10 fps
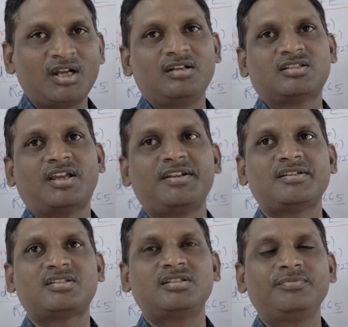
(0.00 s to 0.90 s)
England
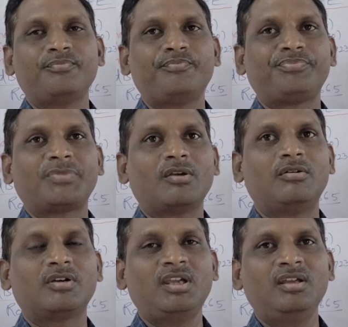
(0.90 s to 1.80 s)
scientist.
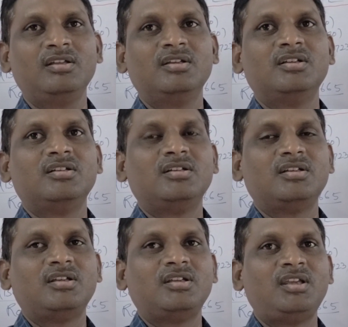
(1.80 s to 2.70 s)
Okay,
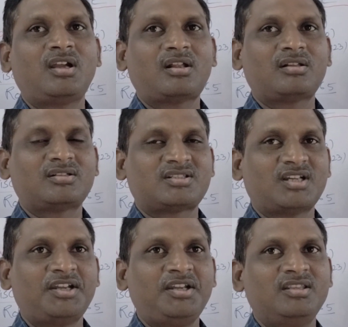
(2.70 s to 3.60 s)
he
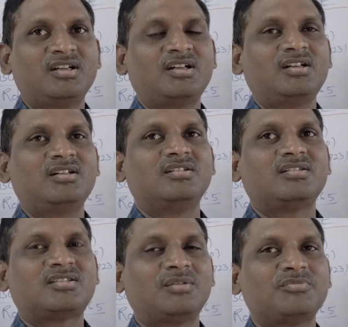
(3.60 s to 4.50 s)
studied
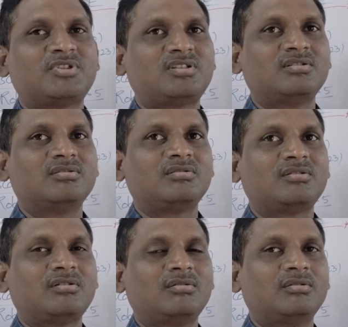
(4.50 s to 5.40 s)
some
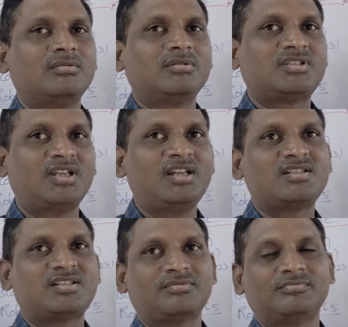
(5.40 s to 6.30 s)

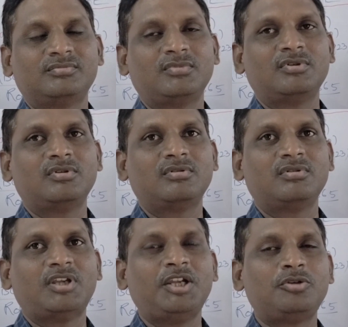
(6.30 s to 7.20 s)
cells.
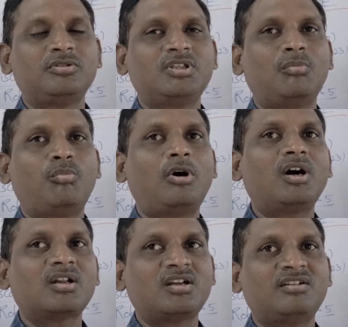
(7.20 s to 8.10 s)
He took the
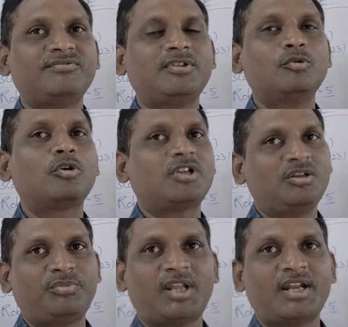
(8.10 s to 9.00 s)
bark of the
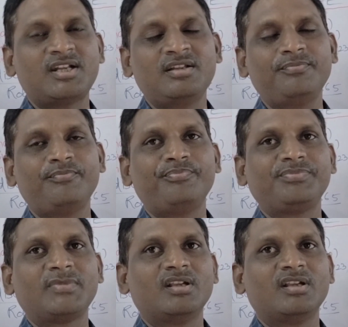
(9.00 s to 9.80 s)
oak tree plant.